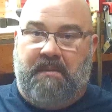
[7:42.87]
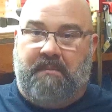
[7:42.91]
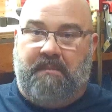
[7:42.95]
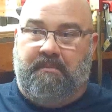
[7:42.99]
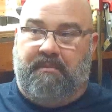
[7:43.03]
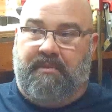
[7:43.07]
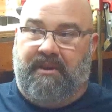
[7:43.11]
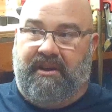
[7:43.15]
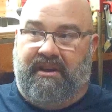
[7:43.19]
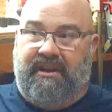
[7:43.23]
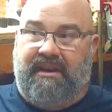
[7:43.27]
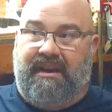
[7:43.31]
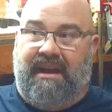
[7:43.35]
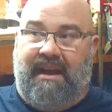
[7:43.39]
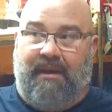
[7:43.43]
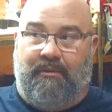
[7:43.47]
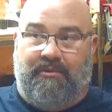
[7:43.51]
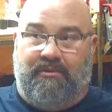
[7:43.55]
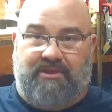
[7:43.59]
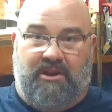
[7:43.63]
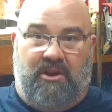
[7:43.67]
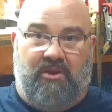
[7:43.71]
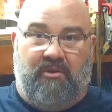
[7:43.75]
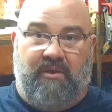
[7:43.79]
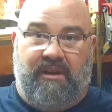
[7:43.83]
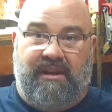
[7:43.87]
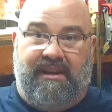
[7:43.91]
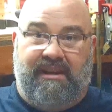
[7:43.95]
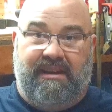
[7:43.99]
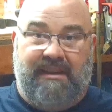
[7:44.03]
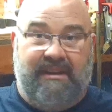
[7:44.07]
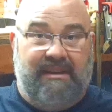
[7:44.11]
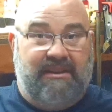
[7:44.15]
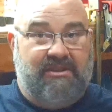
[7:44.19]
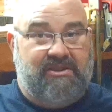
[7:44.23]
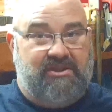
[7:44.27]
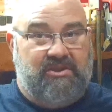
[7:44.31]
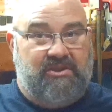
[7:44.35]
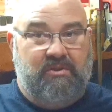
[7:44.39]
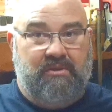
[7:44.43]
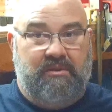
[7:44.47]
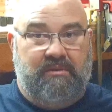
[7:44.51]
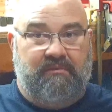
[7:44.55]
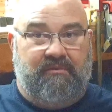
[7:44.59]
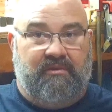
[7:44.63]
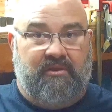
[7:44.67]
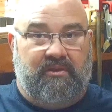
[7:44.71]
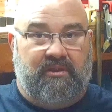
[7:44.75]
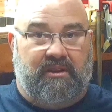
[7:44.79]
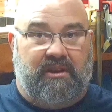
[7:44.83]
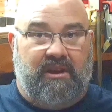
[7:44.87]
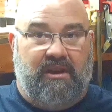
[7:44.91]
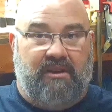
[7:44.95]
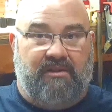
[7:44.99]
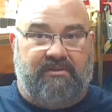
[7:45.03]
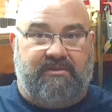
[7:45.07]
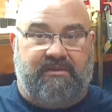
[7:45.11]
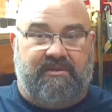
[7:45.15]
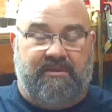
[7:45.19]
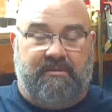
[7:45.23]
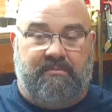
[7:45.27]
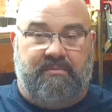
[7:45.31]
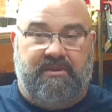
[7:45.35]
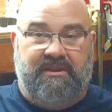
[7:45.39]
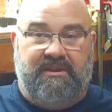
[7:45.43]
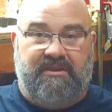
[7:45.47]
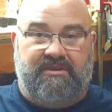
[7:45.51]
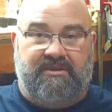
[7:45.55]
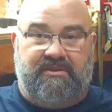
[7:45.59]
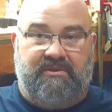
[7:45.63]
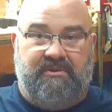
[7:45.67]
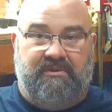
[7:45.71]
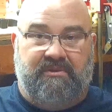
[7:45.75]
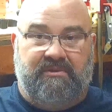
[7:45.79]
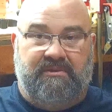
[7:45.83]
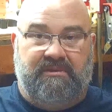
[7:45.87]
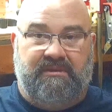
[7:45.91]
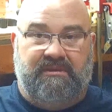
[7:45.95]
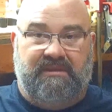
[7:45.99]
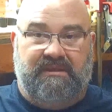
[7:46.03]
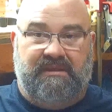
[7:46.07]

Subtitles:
But I was already into it for the cost of the pistol,